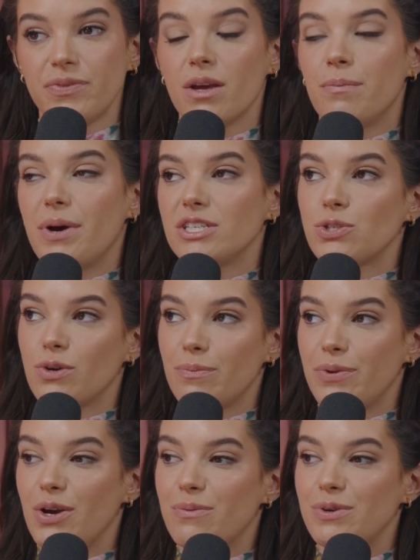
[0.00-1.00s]
but
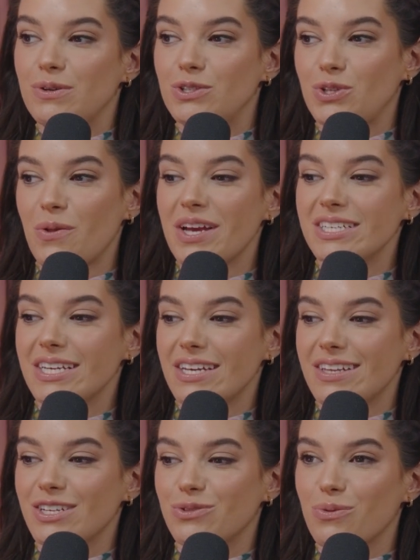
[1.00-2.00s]
Scorpio moons don't like to get
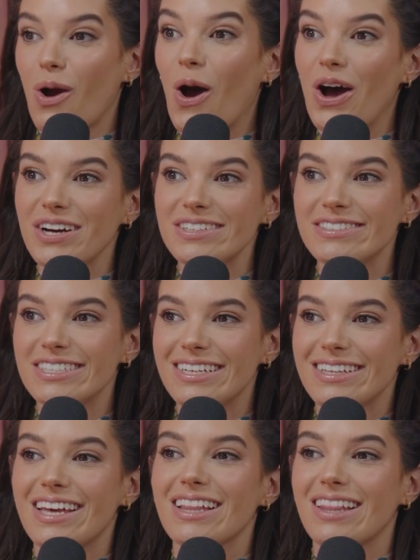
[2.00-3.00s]
things wrong.
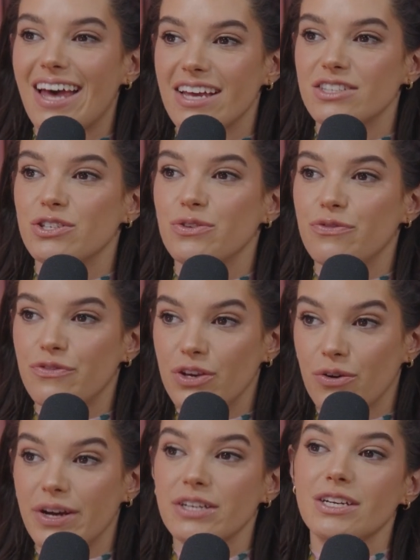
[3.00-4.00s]
They like to
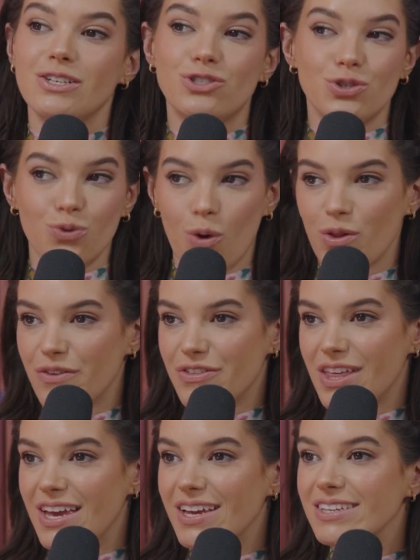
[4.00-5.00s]
feel in control of
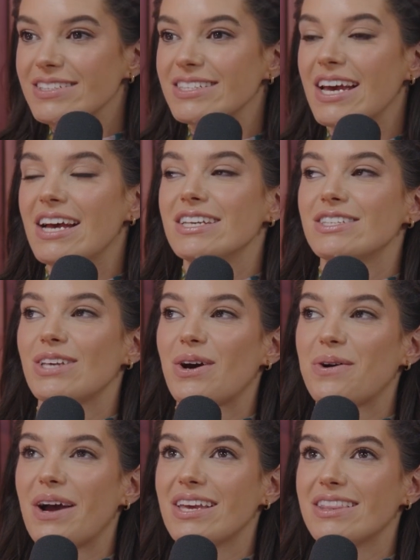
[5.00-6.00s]
things.
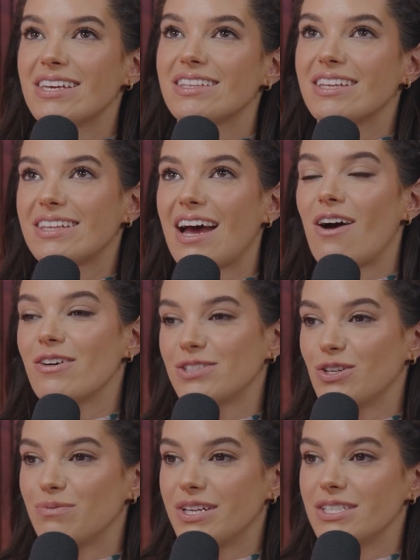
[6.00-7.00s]
So I think that
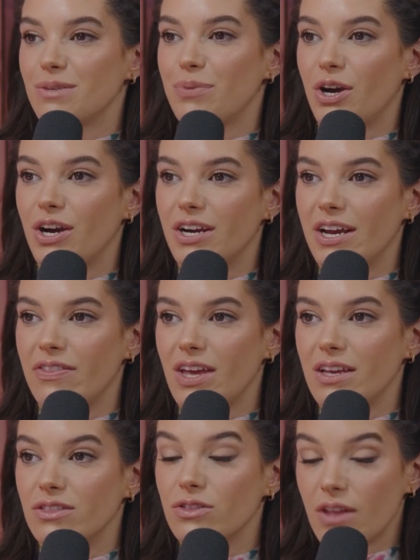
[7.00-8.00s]
also plays a part in,
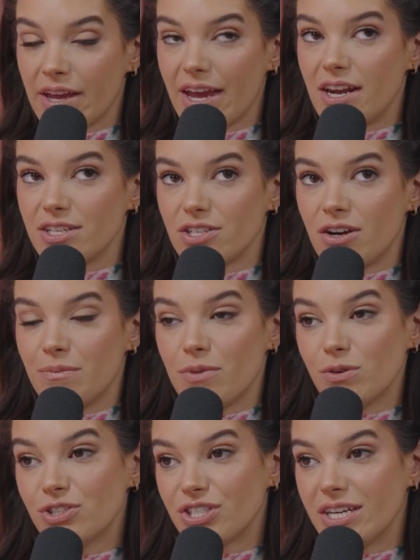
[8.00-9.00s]
like, again, it's our
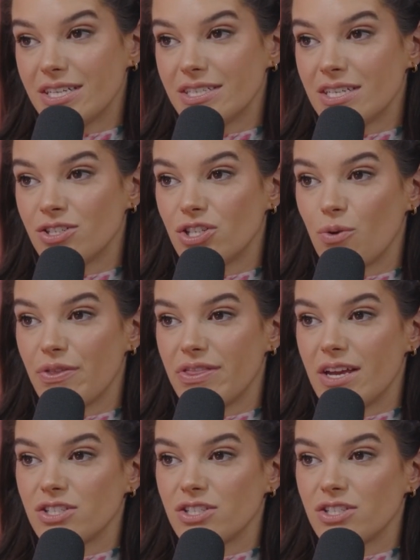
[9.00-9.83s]
emotions. And so when things